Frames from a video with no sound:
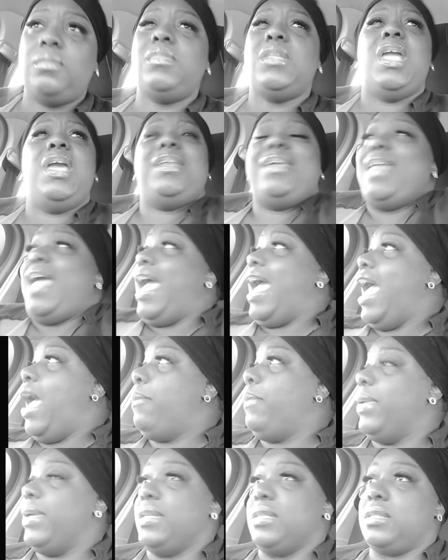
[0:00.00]
And it
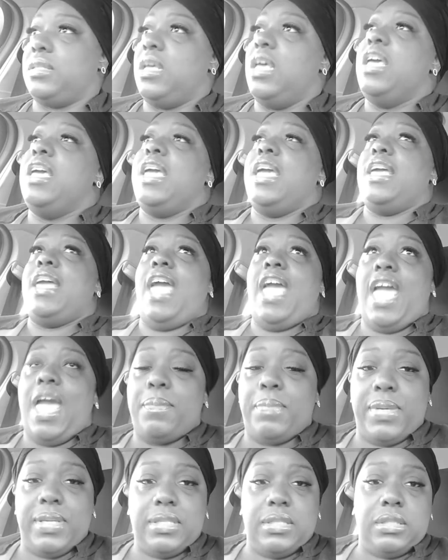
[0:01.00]
happens. It
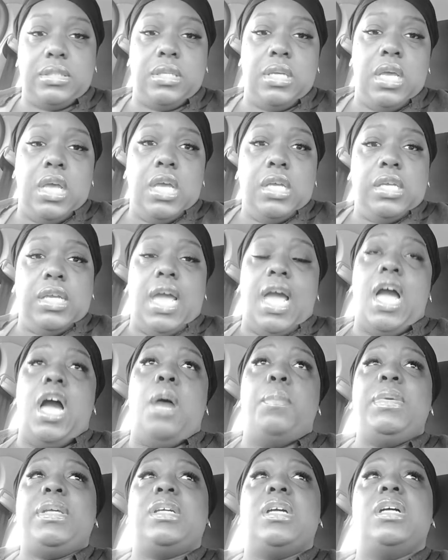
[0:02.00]
happens,
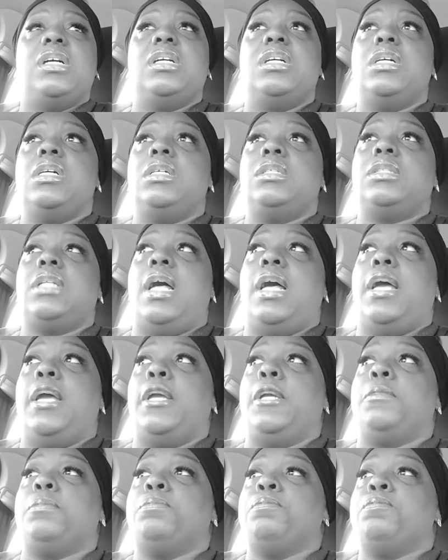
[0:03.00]
y'all, because
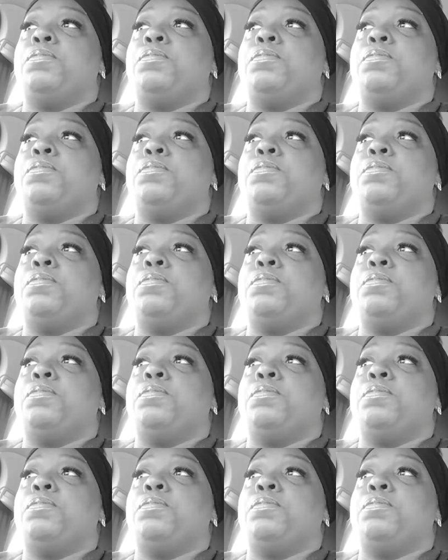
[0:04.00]
like